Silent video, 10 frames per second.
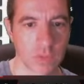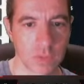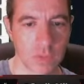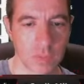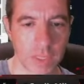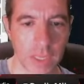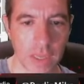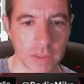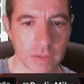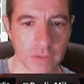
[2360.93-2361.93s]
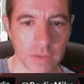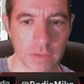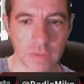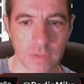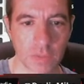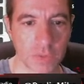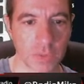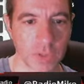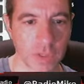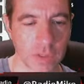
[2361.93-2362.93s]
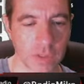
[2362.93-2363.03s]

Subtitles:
Oh, my God. This is so annoying.